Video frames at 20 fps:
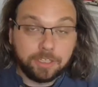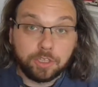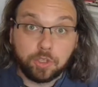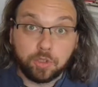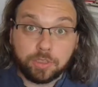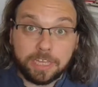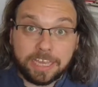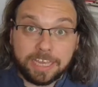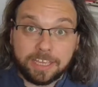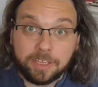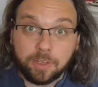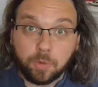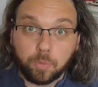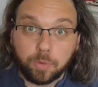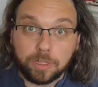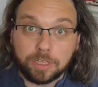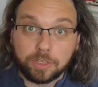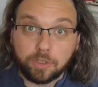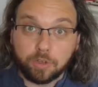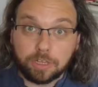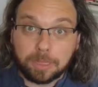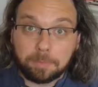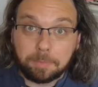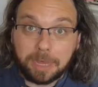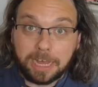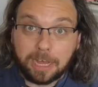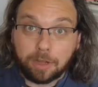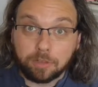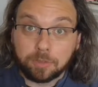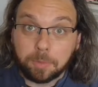Today we'll talk
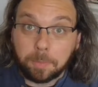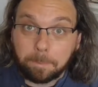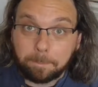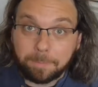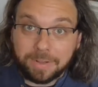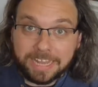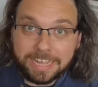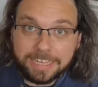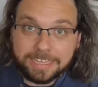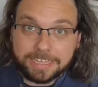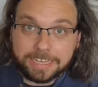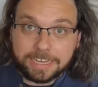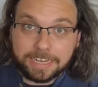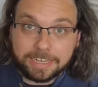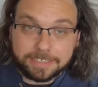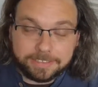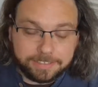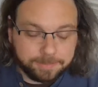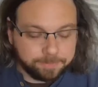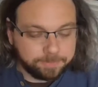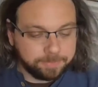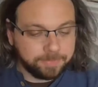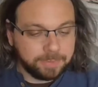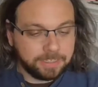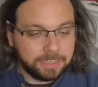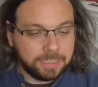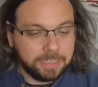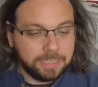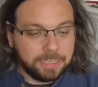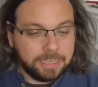about playing cards.
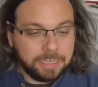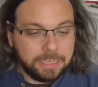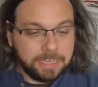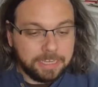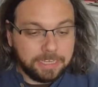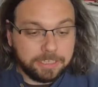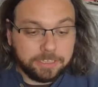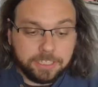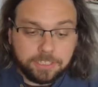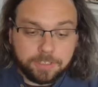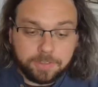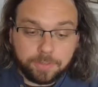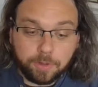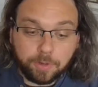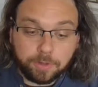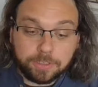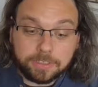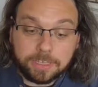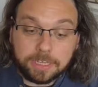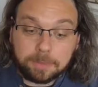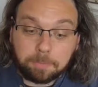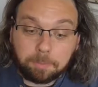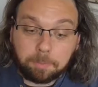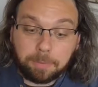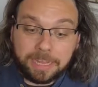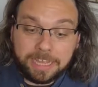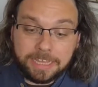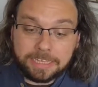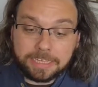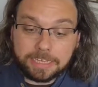It is thought that
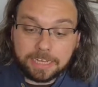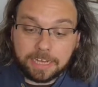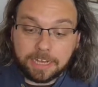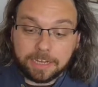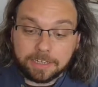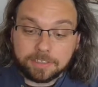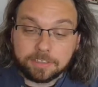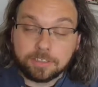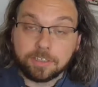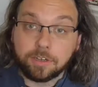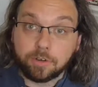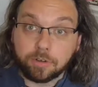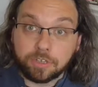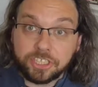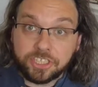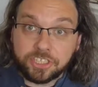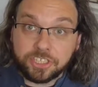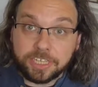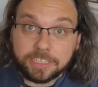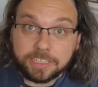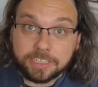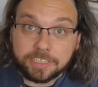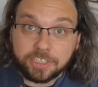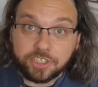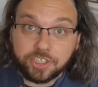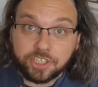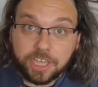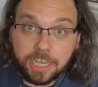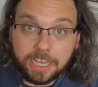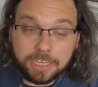playing cards originated
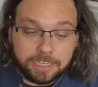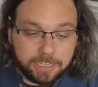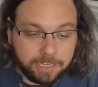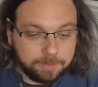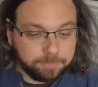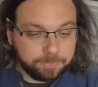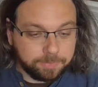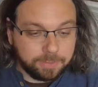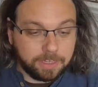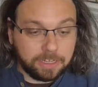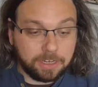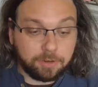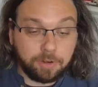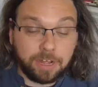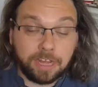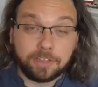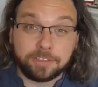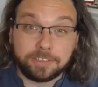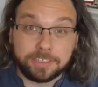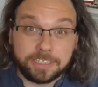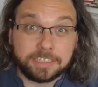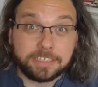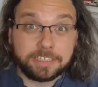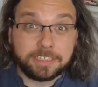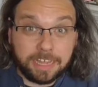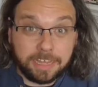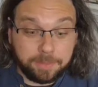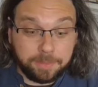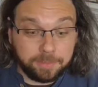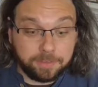in China around the
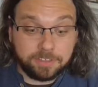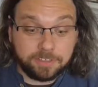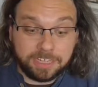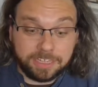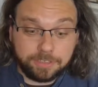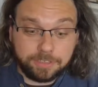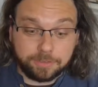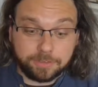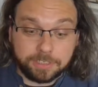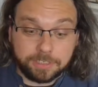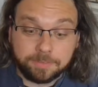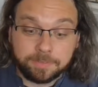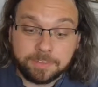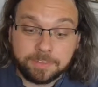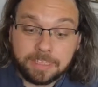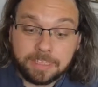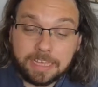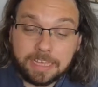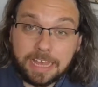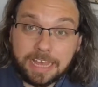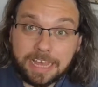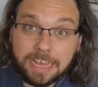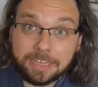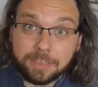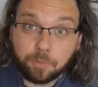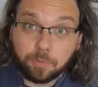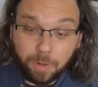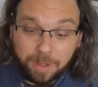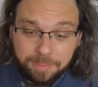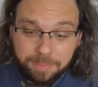10th century,
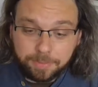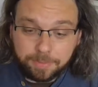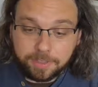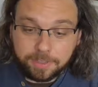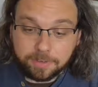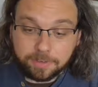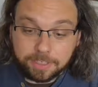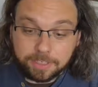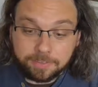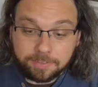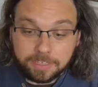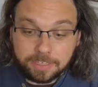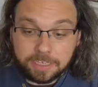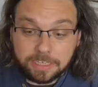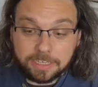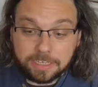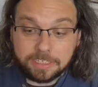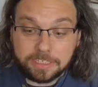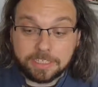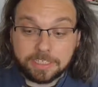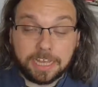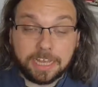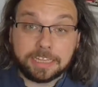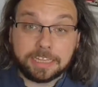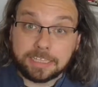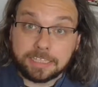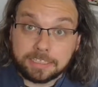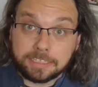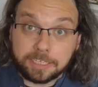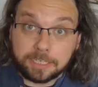and one theory is
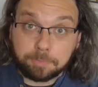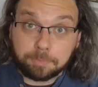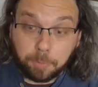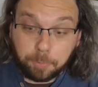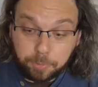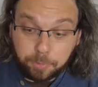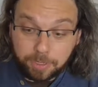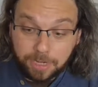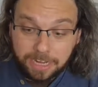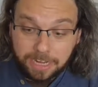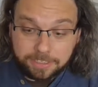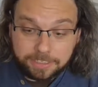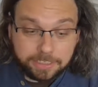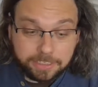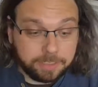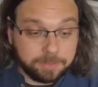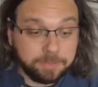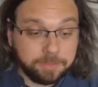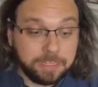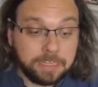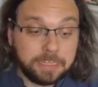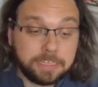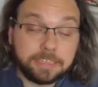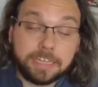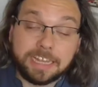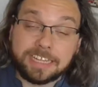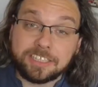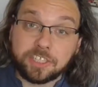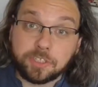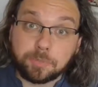that their popularity
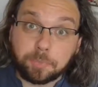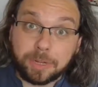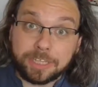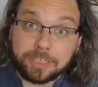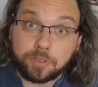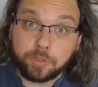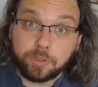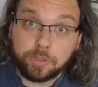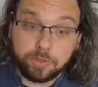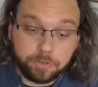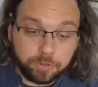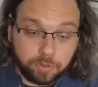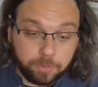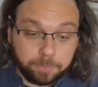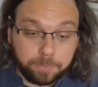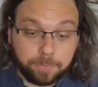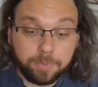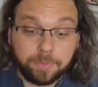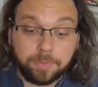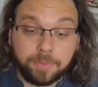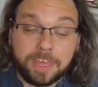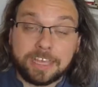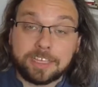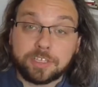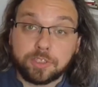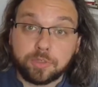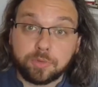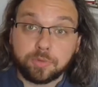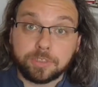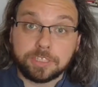then spread to Europe
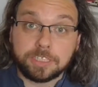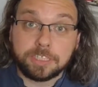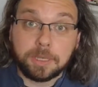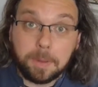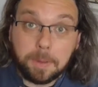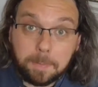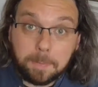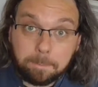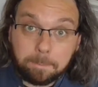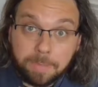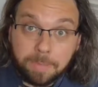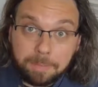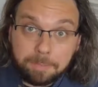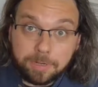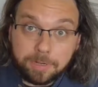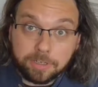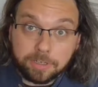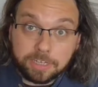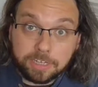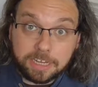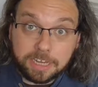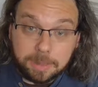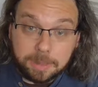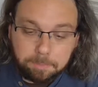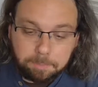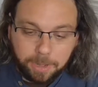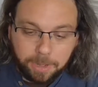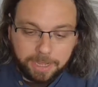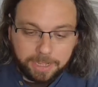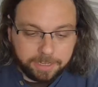thanks to the Mamluk
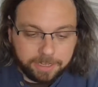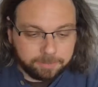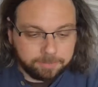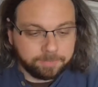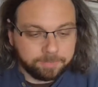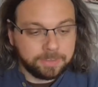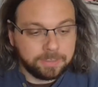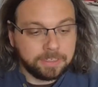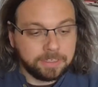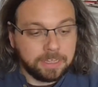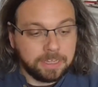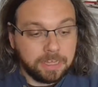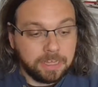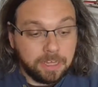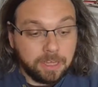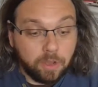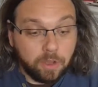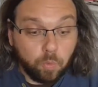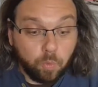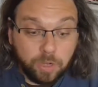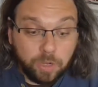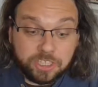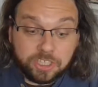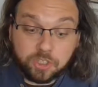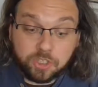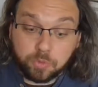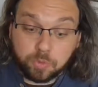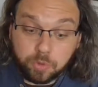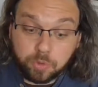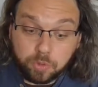Empire,
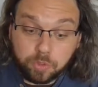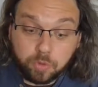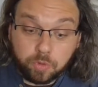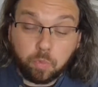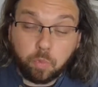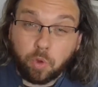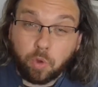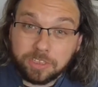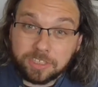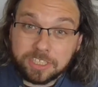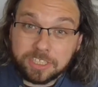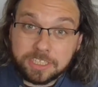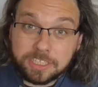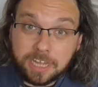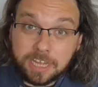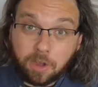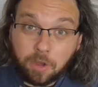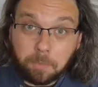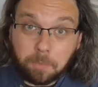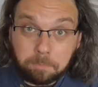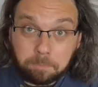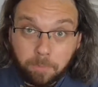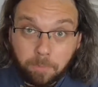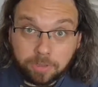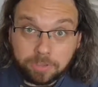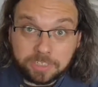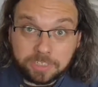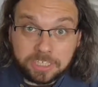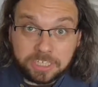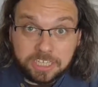which ruled what is now
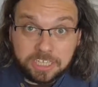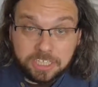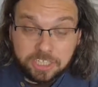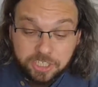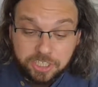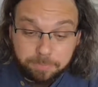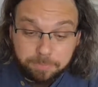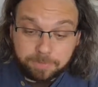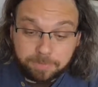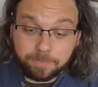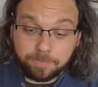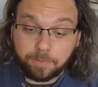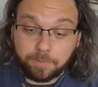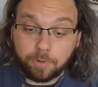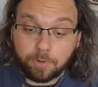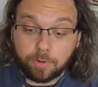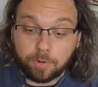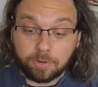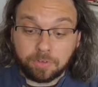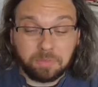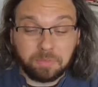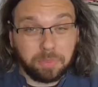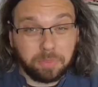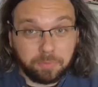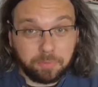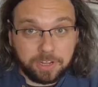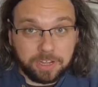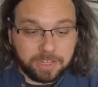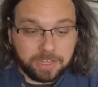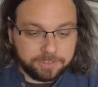modern Egypt for
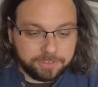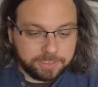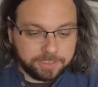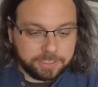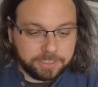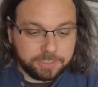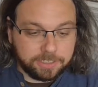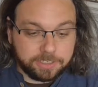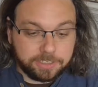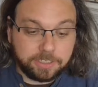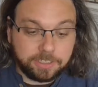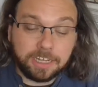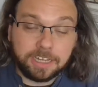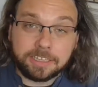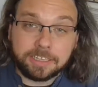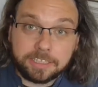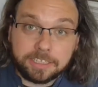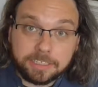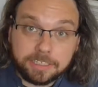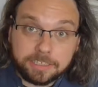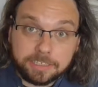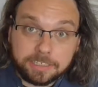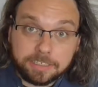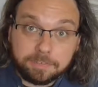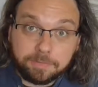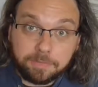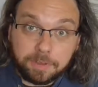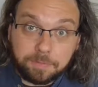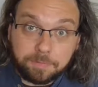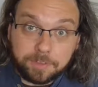300 years until the
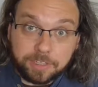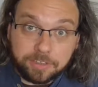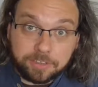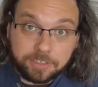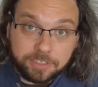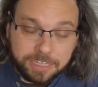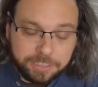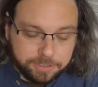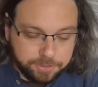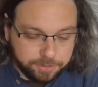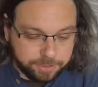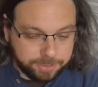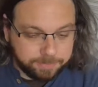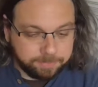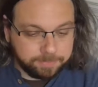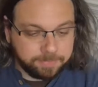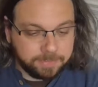15th century.